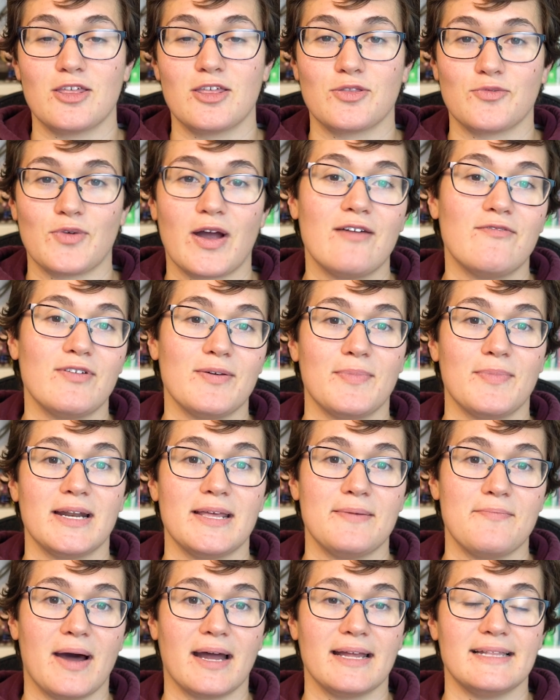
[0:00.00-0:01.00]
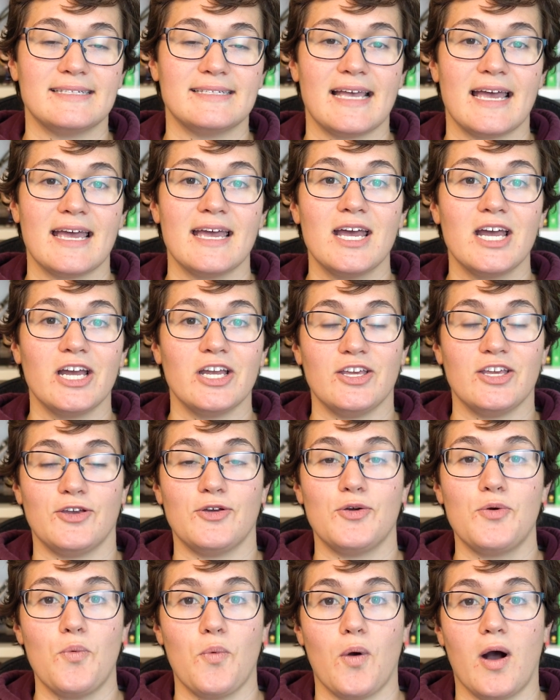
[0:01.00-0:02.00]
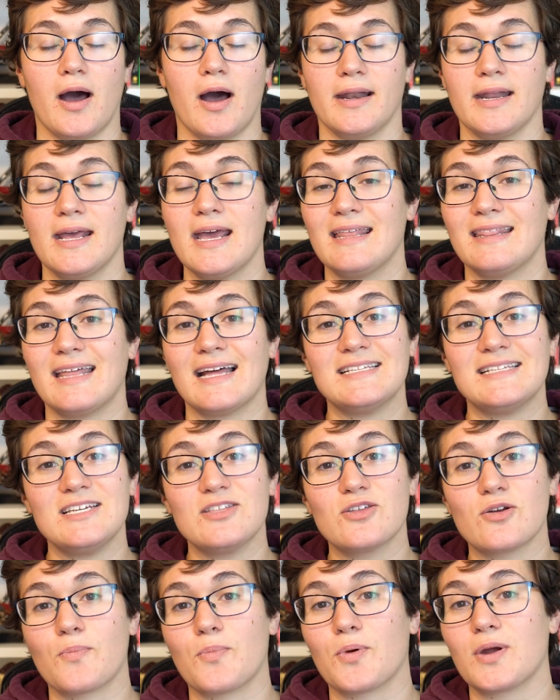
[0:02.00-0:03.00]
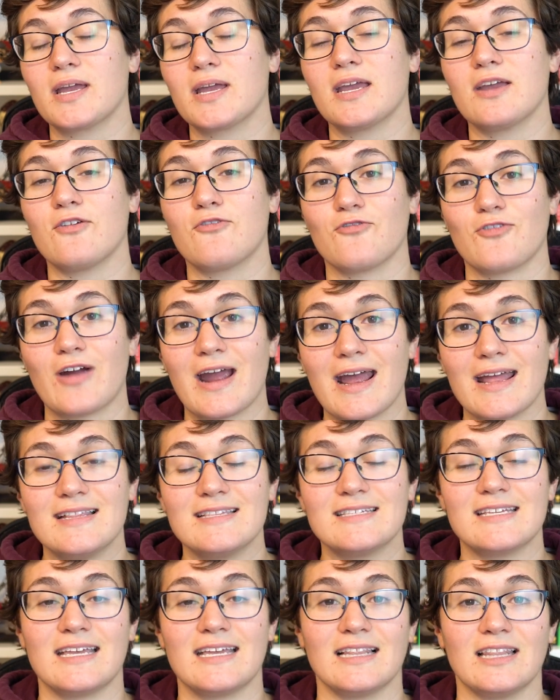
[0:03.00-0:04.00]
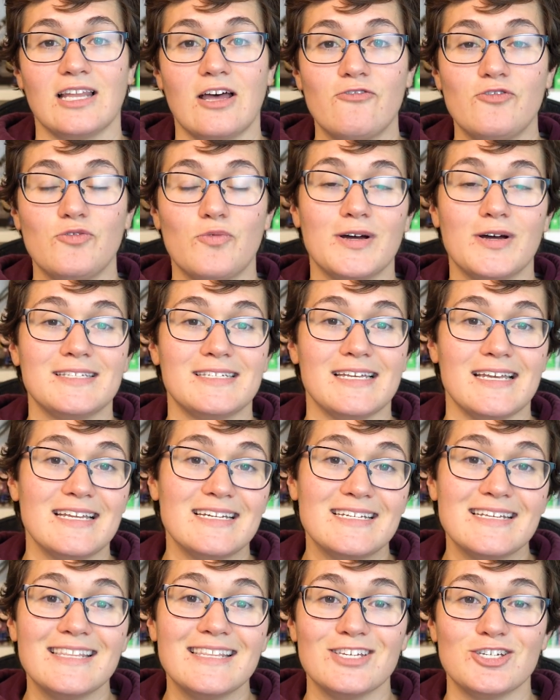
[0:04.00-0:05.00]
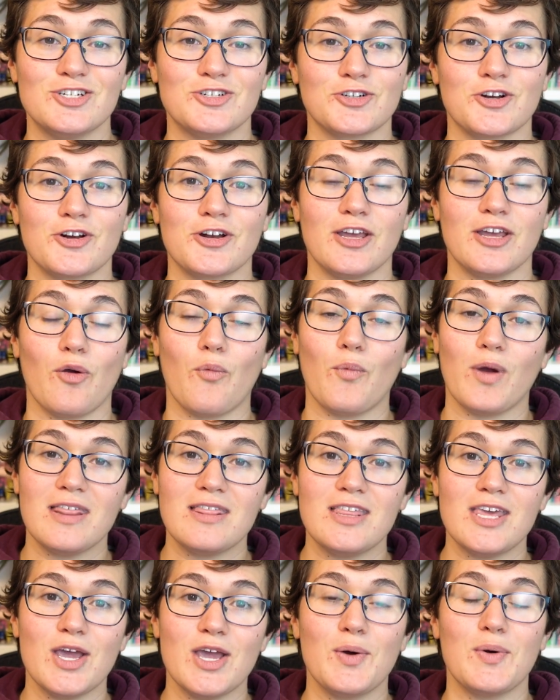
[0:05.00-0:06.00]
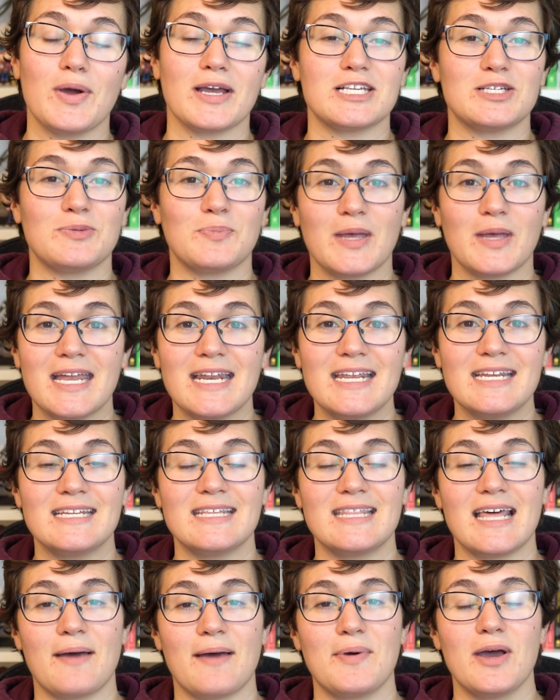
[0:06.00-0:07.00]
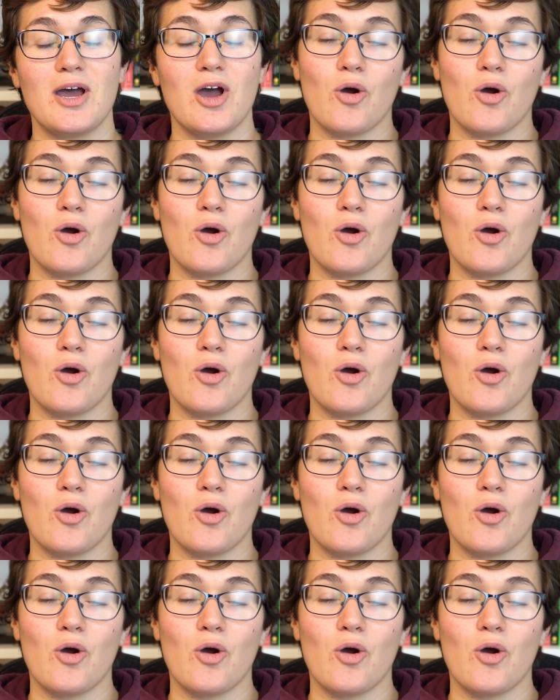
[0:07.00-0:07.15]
the thriving money mindset you want. That's either bringing friends and loved ones into this journey with you, explaining to them